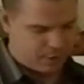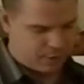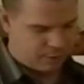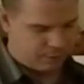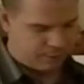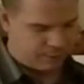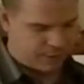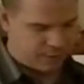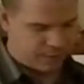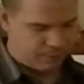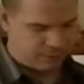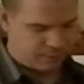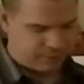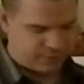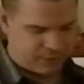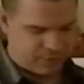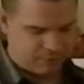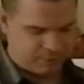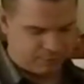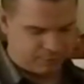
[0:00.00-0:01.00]
of games
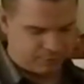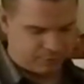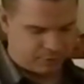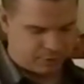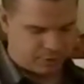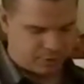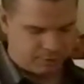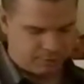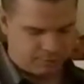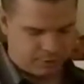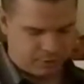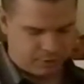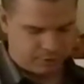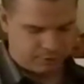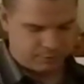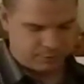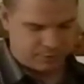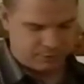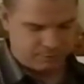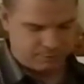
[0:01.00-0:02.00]
sampled are
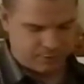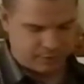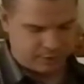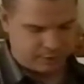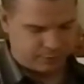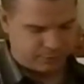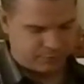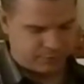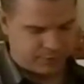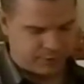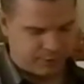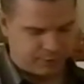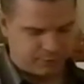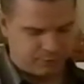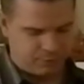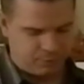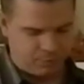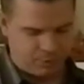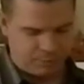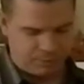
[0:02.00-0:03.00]
involved in violence
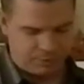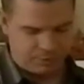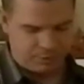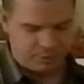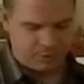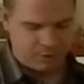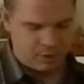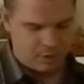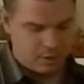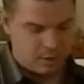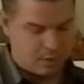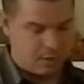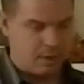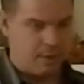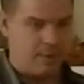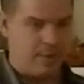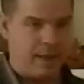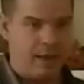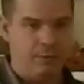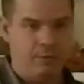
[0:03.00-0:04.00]
against women,
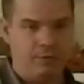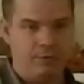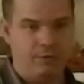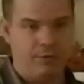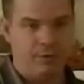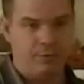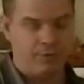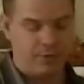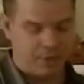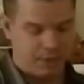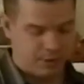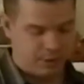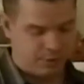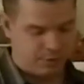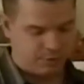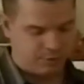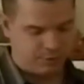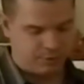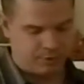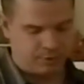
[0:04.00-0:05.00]
and that was 15
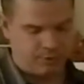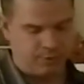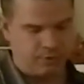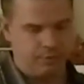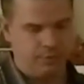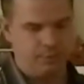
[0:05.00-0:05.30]
years ago.